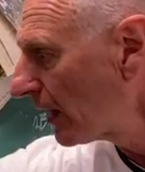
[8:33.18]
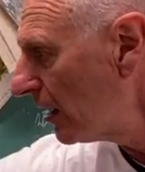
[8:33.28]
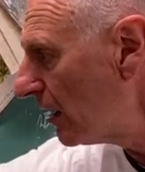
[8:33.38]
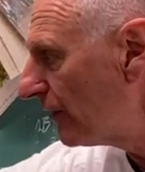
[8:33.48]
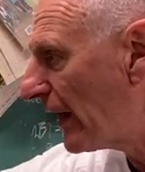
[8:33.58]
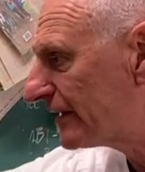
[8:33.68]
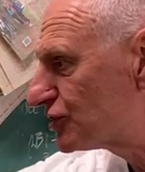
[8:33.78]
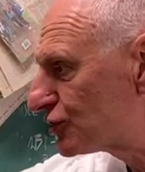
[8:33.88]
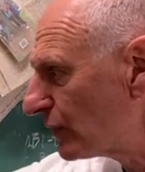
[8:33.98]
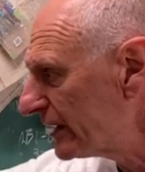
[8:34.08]
that
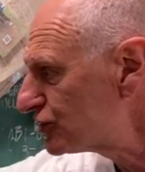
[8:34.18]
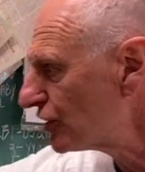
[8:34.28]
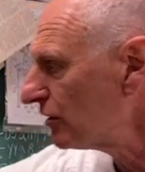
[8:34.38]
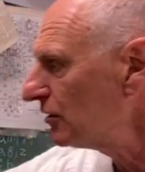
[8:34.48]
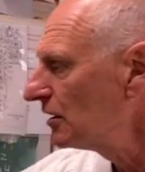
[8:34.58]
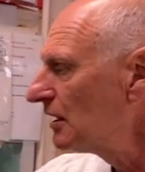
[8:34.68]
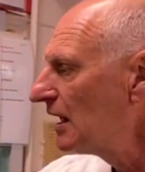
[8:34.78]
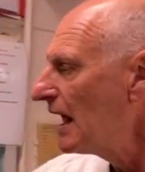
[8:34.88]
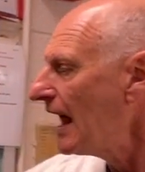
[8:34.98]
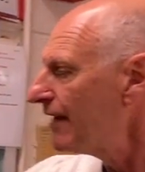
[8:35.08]
stretcher
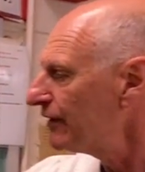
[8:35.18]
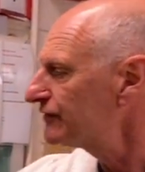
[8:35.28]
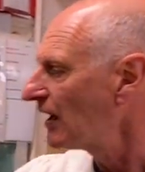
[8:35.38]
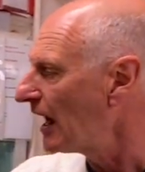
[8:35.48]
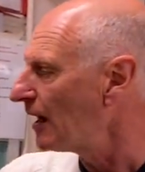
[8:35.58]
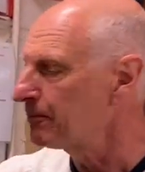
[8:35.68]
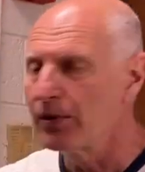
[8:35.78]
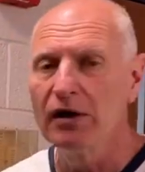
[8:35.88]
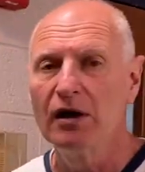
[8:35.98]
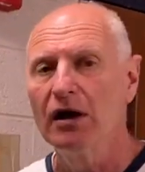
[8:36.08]
and the
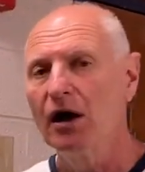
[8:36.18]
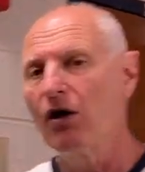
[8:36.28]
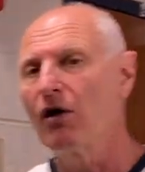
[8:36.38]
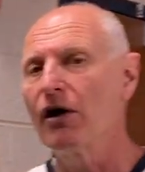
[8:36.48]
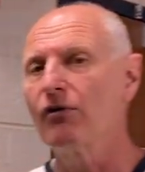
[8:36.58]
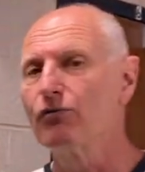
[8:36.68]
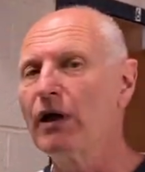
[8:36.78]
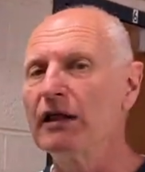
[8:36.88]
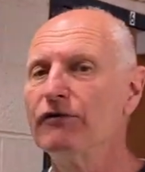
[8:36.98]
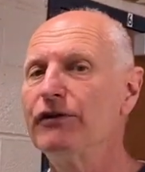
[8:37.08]
top are
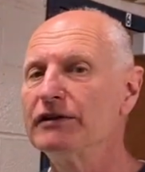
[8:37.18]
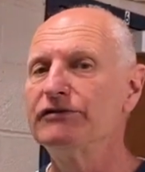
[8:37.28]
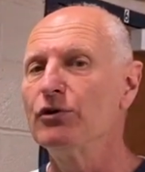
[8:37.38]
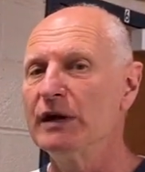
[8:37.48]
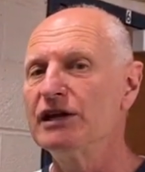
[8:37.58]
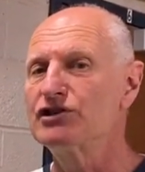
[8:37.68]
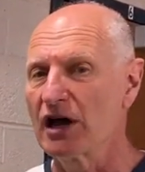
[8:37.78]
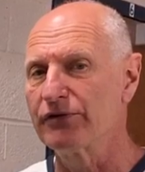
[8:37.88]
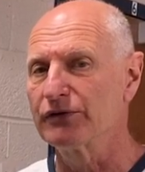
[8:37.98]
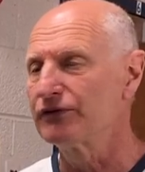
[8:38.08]
relevant to each
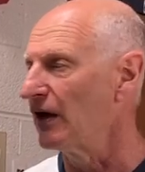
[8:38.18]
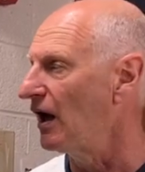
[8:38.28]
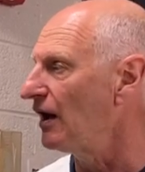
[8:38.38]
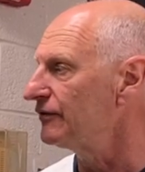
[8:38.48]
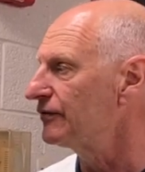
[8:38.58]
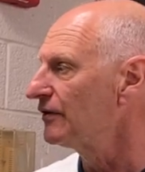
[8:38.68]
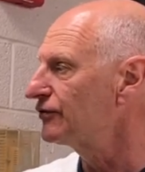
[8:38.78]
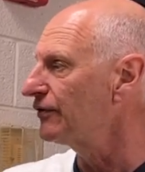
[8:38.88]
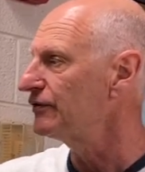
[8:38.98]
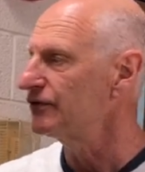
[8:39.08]
other's size.
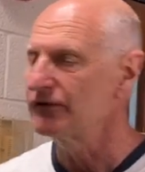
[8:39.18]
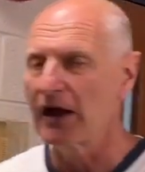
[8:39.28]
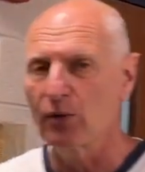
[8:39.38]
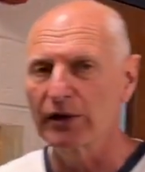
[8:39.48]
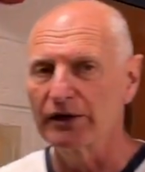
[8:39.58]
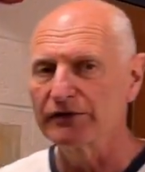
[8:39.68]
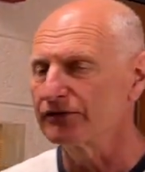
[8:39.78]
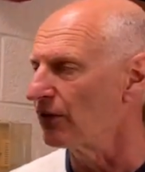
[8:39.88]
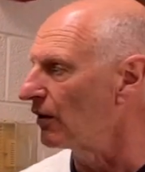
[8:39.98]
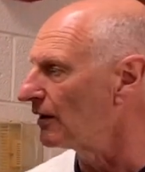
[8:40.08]
So this is how we're going to
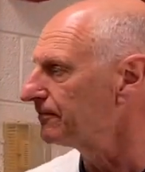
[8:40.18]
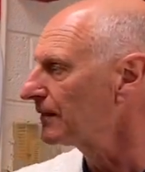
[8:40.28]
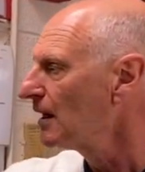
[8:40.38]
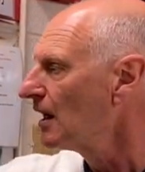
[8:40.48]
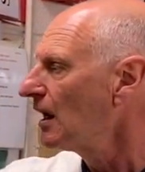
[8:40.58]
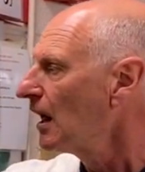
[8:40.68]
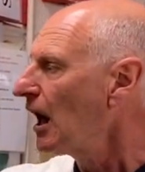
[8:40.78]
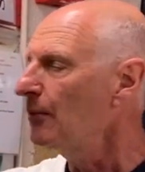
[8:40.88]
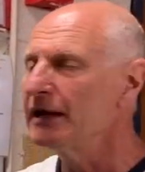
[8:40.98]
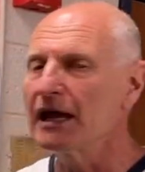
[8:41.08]
start.
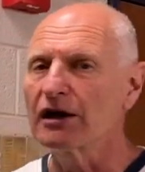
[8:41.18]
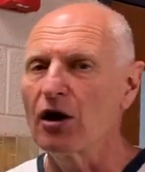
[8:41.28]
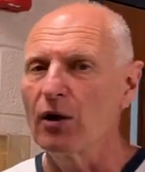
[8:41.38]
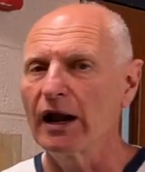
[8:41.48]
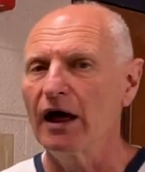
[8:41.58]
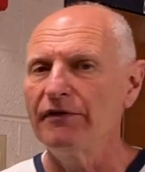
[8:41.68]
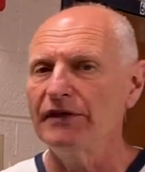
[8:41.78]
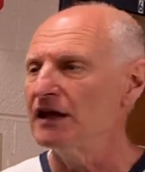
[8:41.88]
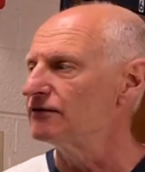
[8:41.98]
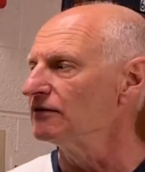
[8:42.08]
I'm going to get going on
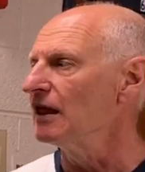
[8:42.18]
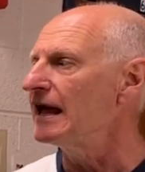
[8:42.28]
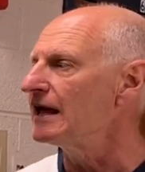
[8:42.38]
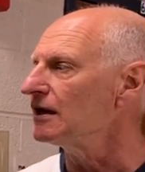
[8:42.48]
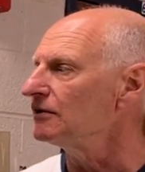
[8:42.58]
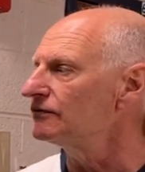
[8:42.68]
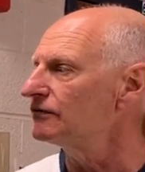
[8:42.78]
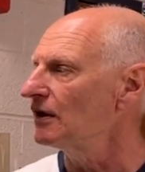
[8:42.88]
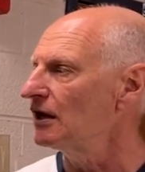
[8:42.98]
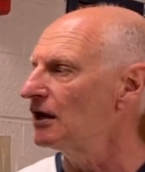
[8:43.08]
these legs,
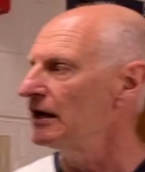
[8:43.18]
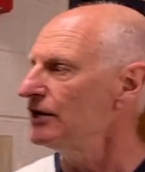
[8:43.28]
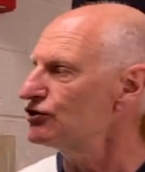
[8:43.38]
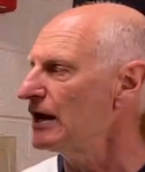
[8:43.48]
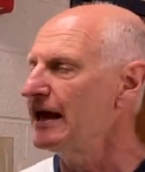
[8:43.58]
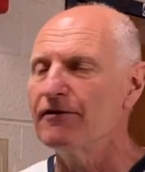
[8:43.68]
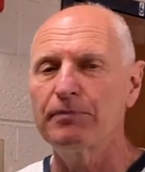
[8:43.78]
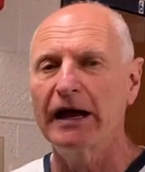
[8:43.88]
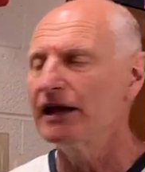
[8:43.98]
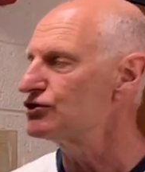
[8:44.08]
1.5 inches
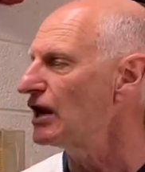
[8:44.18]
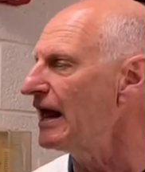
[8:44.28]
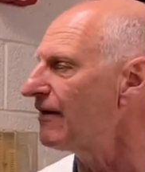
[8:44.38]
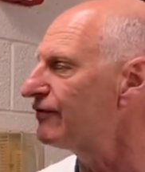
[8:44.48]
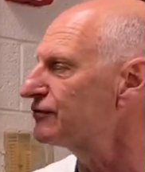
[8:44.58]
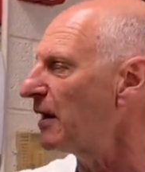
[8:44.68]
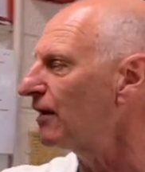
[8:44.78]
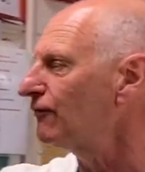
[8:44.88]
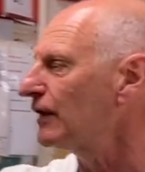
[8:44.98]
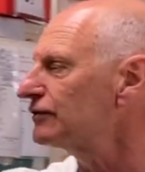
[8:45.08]
by 1.5 inches. As a matter
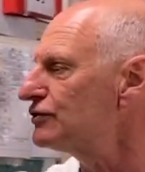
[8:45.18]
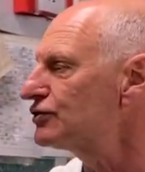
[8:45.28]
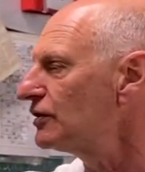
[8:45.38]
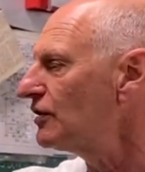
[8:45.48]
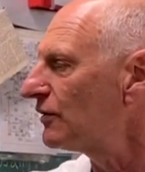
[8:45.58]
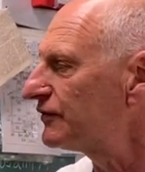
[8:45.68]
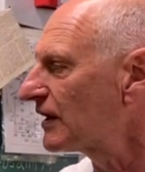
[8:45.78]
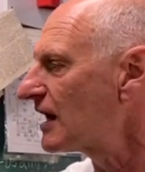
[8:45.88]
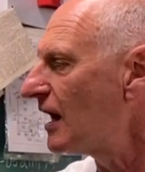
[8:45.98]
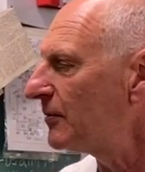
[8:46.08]
of fact, you should notice a
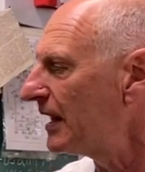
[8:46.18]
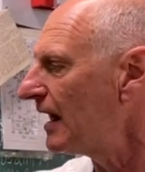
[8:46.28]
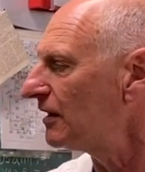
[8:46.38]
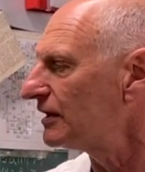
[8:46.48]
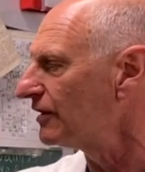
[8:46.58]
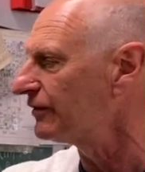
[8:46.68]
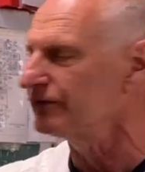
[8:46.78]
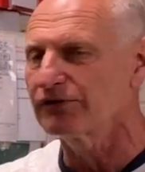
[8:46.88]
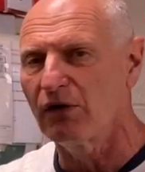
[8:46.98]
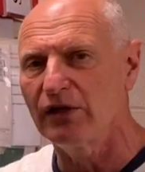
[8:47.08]
commonality here.
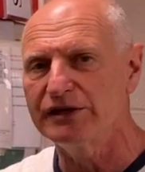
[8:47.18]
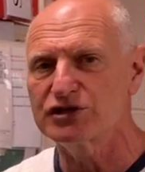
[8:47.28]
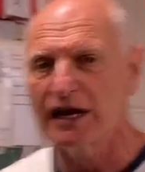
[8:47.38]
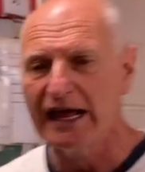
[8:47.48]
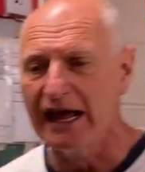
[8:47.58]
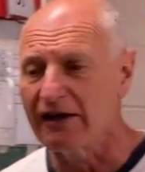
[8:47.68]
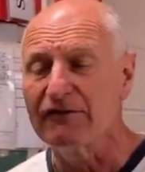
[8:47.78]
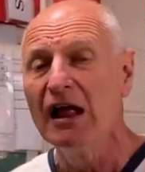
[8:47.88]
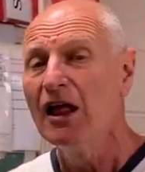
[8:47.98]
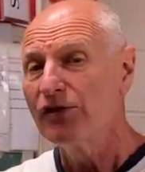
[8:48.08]
These are all 1.5 inches.
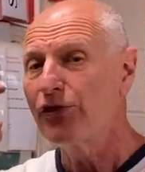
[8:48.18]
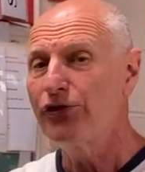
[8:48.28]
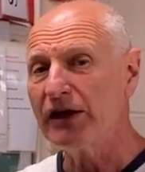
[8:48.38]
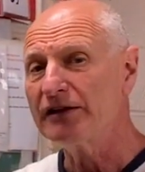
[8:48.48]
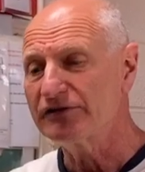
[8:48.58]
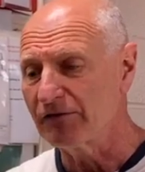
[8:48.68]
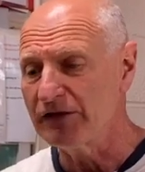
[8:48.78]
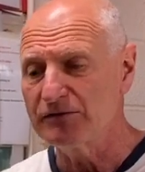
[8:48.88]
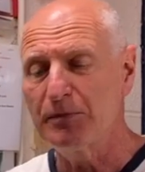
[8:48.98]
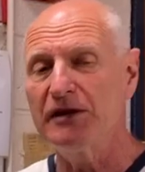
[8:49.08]
The thickness of
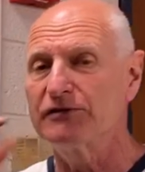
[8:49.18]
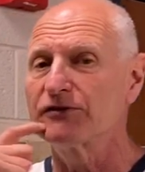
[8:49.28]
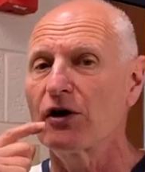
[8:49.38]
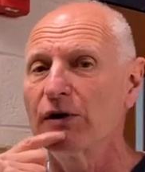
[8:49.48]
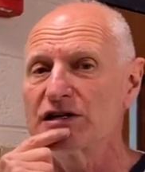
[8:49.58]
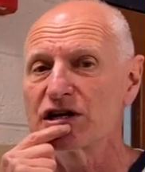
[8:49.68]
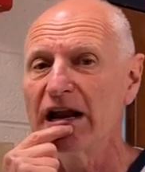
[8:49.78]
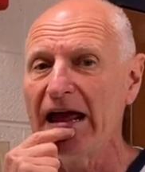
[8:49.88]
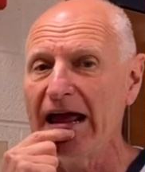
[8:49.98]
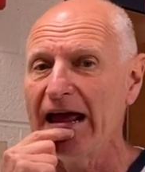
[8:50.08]
these pieces are 1.5
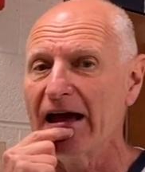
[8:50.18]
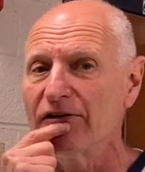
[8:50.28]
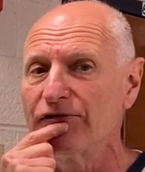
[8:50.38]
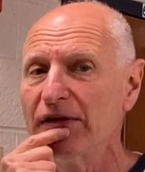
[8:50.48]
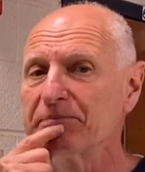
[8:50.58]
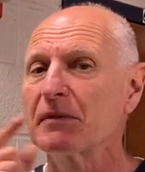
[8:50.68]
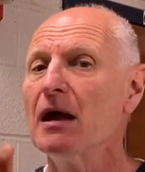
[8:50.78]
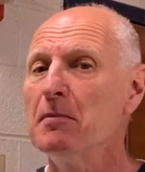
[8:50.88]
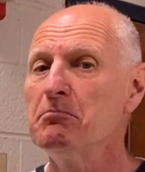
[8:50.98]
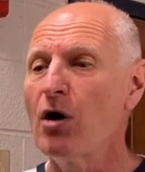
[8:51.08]
inches.
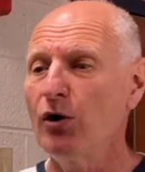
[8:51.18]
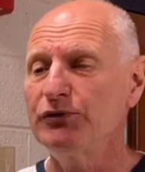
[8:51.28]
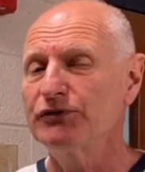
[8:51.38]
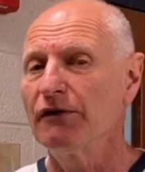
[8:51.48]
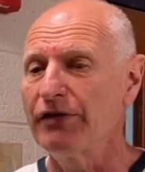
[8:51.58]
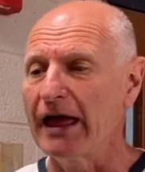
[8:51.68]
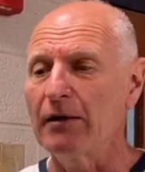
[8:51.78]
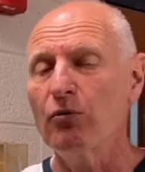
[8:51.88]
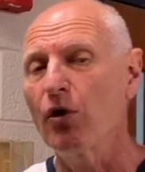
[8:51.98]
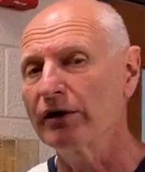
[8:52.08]
Most of
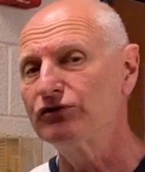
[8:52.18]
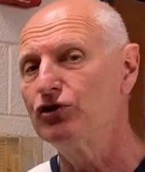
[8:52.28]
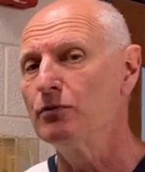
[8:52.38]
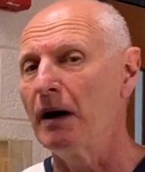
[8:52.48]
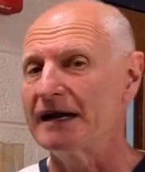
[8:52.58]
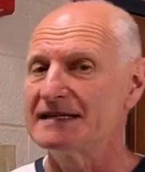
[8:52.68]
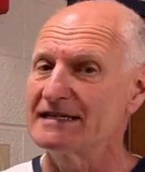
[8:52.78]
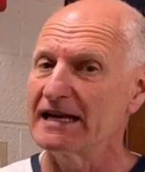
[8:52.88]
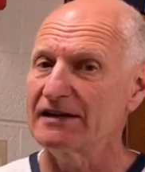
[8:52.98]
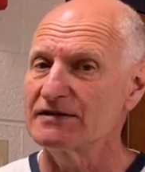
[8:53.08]
them are
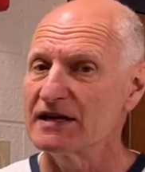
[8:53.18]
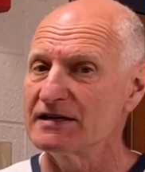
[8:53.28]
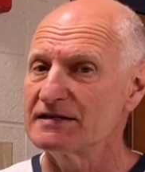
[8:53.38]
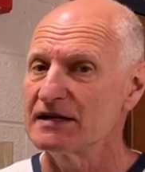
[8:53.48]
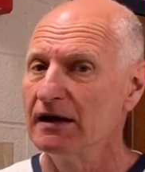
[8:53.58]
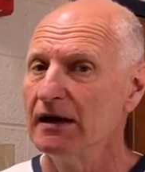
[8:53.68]
2x6s.